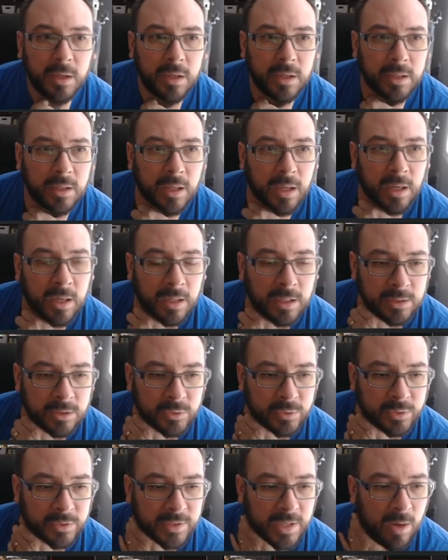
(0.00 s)

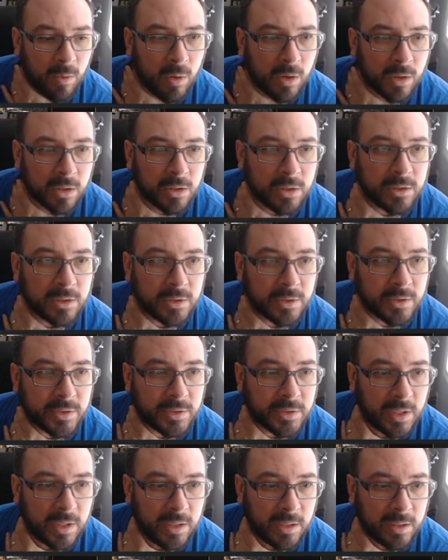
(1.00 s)
Luke Skywalker
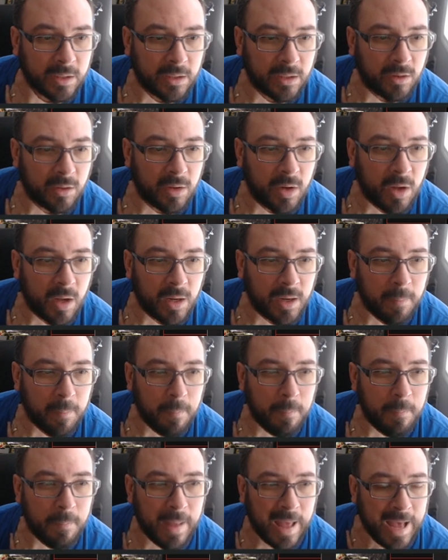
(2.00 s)
is not a
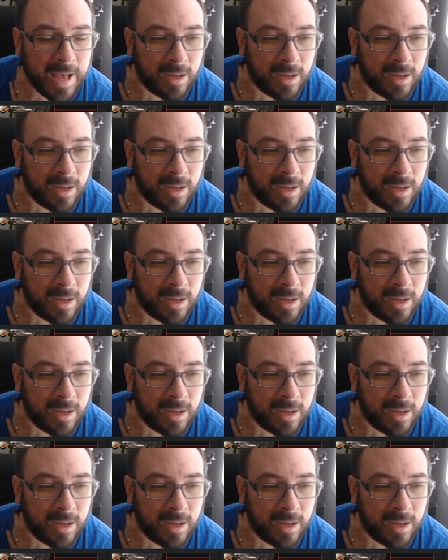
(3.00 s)
bad